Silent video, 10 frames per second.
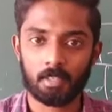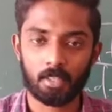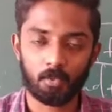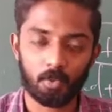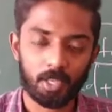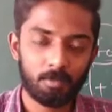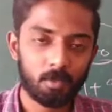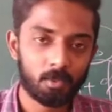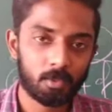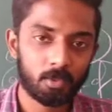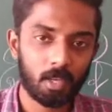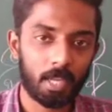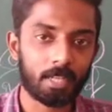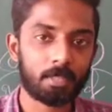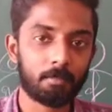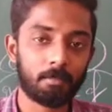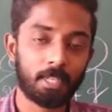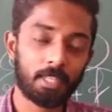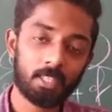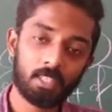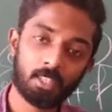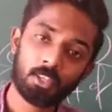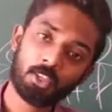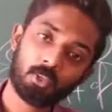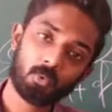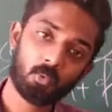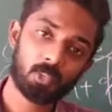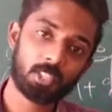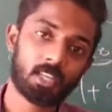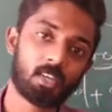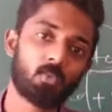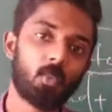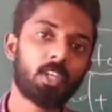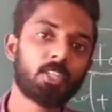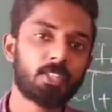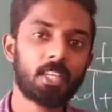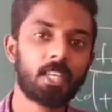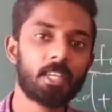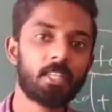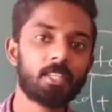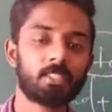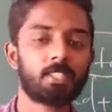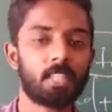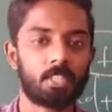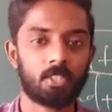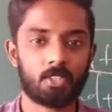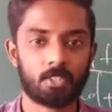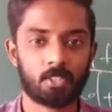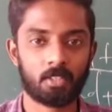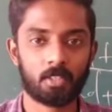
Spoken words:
The verb and the meaning which conveys there changes.